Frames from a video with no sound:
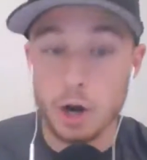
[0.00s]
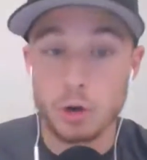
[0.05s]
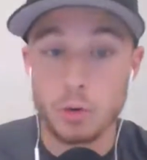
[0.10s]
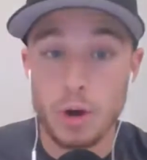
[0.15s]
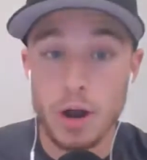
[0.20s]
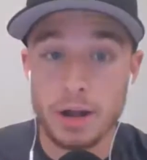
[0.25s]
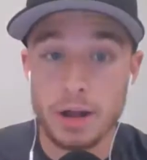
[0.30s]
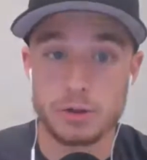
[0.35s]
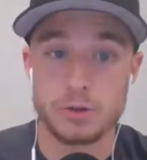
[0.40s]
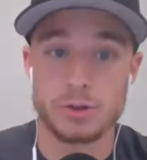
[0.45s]

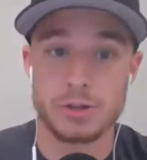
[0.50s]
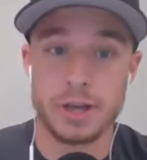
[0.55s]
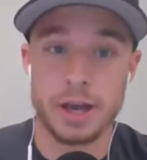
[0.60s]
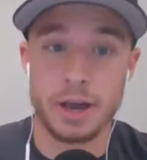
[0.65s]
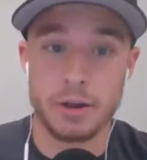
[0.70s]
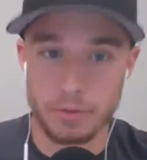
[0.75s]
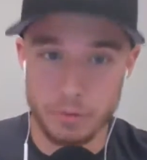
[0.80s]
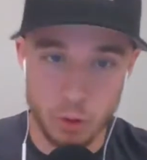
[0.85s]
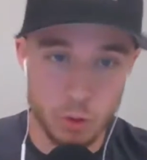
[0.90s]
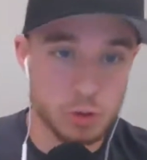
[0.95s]
Aaron
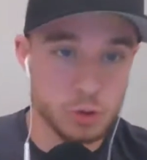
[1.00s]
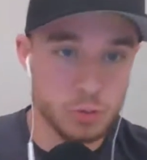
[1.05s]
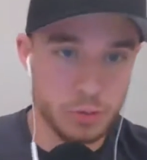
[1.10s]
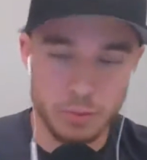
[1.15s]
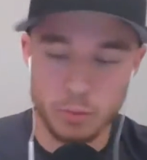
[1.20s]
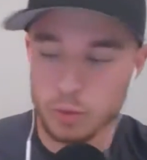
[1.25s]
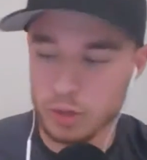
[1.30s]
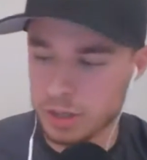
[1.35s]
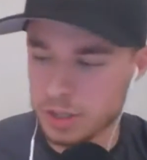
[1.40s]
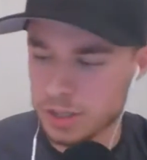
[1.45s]
Rodgers. Now, of
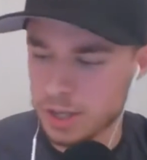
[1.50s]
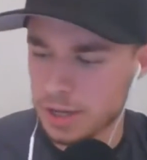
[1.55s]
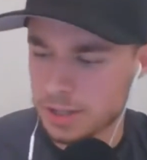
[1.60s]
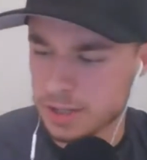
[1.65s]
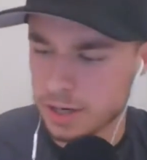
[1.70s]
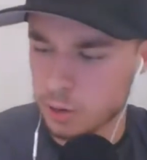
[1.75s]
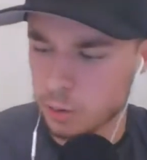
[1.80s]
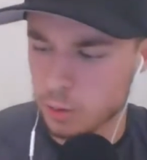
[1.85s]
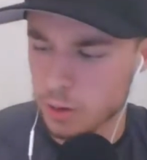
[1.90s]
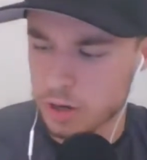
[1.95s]
course, we
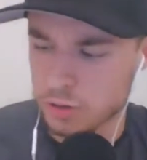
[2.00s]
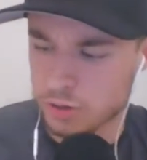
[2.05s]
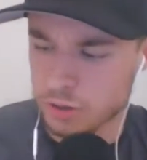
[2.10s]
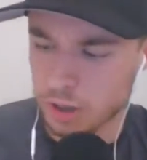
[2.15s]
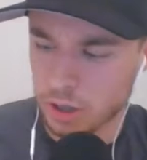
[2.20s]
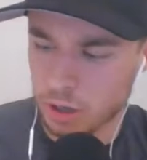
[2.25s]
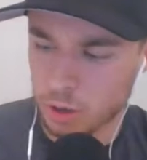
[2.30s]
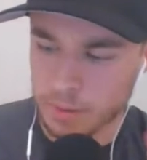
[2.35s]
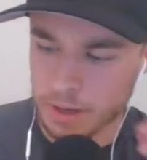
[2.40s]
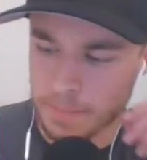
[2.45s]
discussed Aaron
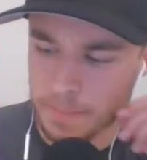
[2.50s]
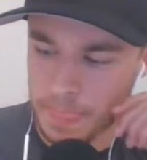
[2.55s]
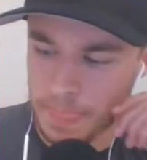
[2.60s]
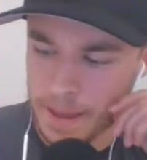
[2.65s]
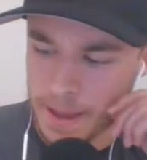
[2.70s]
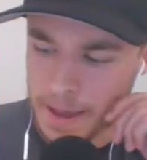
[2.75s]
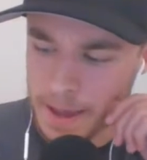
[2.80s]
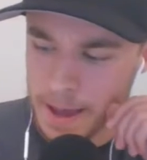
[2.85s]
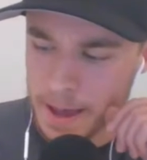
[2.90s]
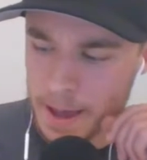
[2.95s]
Rodgers a little
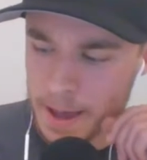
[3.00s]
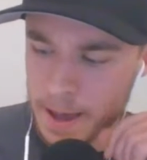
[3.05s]
bit.